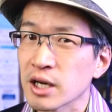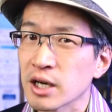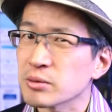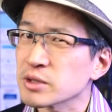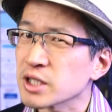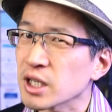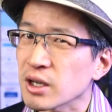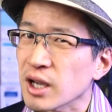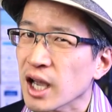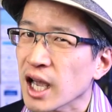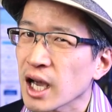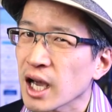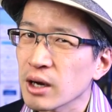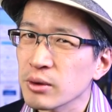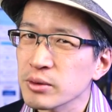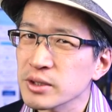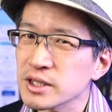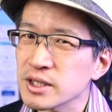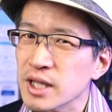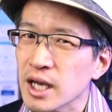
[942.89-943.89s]
I was like,
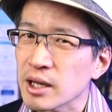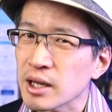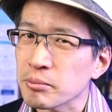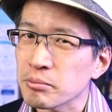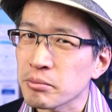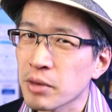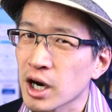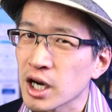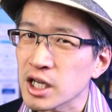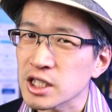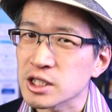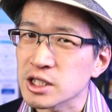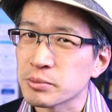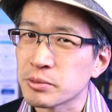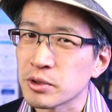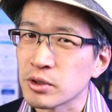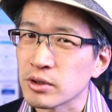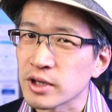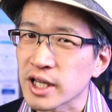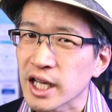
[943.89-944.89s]
how is that
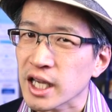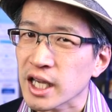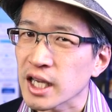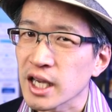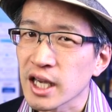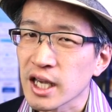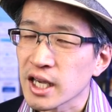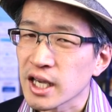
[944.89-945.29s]
possible? Like,